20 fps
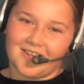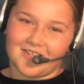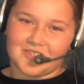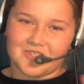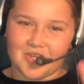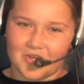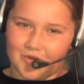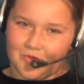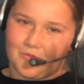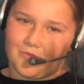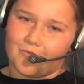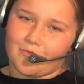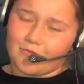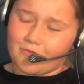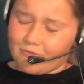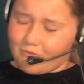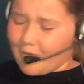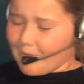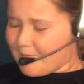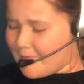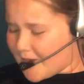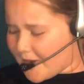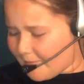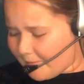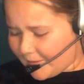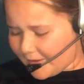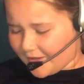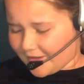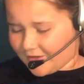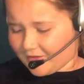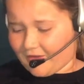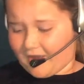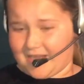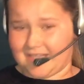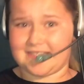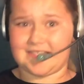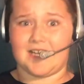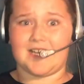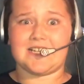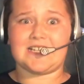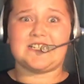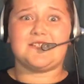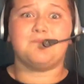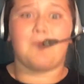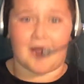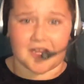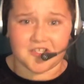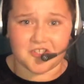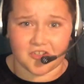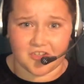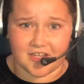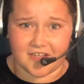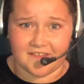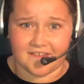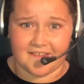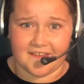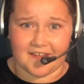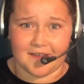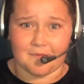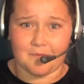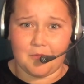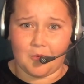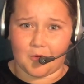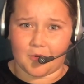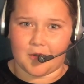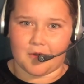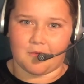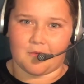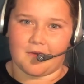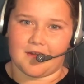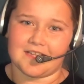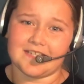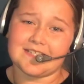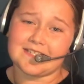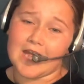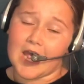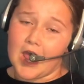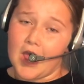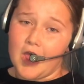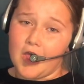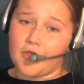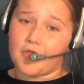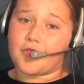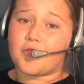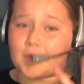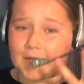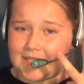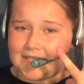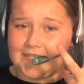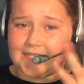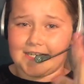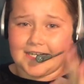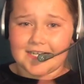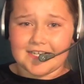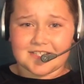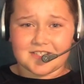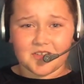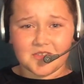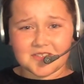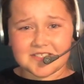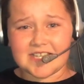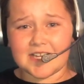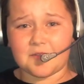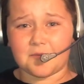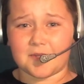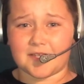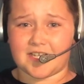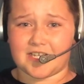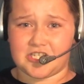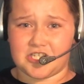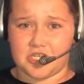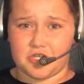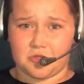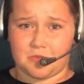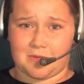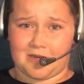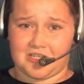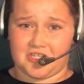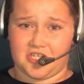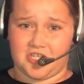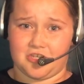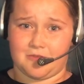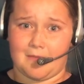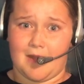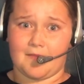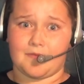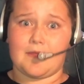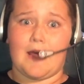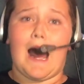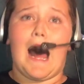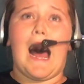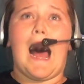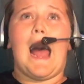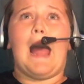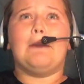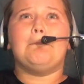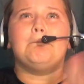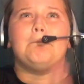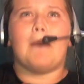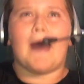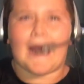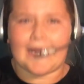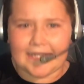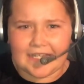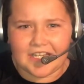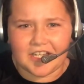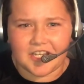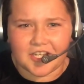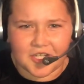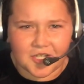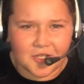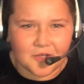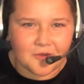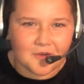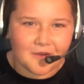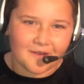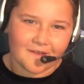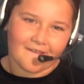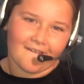Two, remember your lines, especially the important ones. Three, don't say with a toothbrush in your mouth. I'm begging you.